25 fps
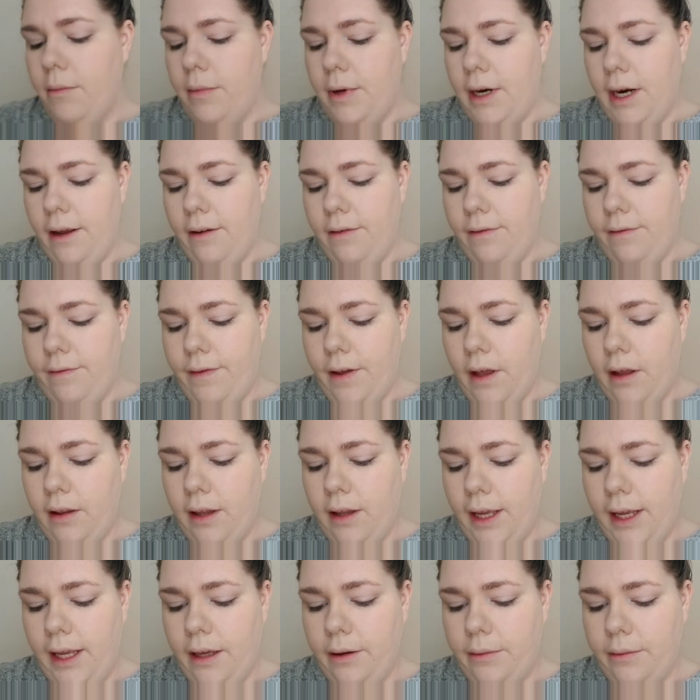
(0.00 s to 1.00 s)
But I
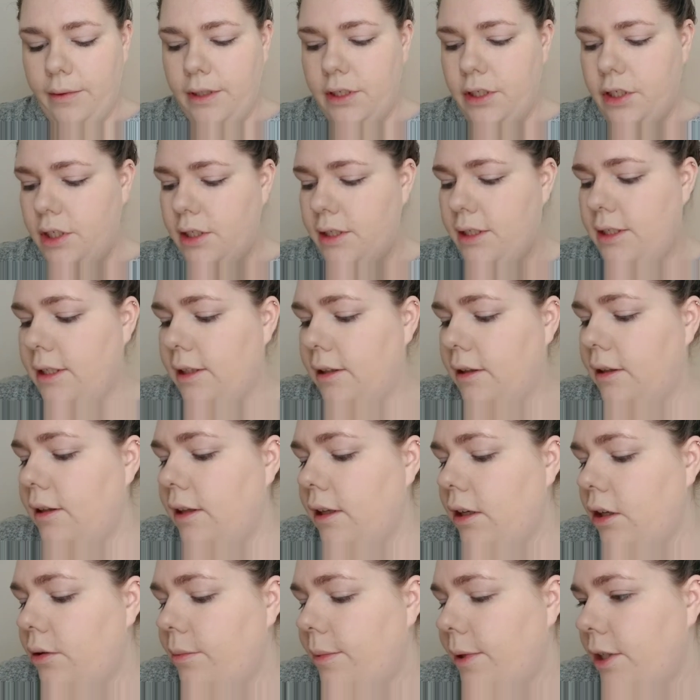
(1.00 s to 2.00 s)
felt like it was just a
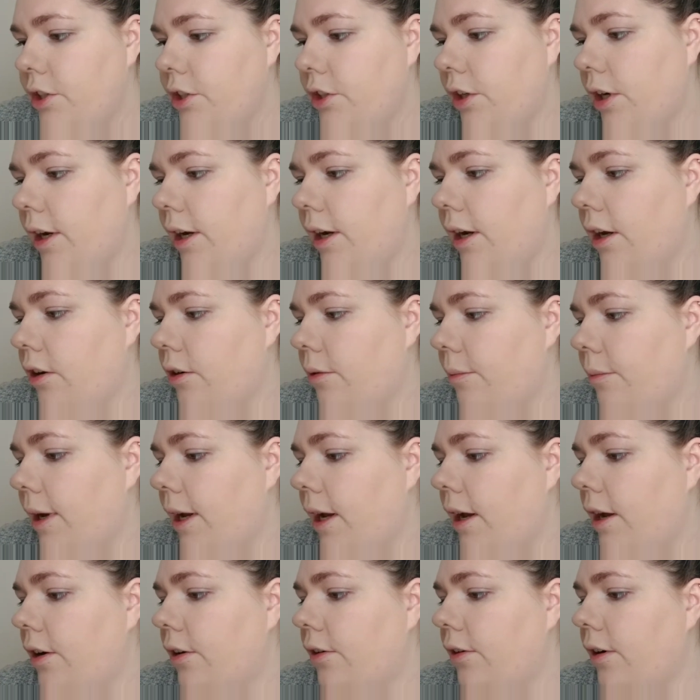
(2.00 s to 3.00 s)
little bit drying under
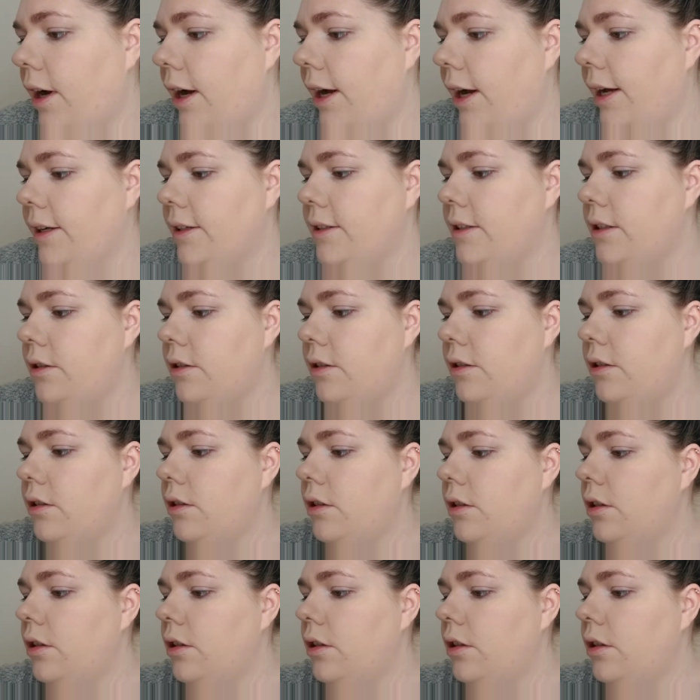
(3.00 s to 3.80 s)
my under eyes.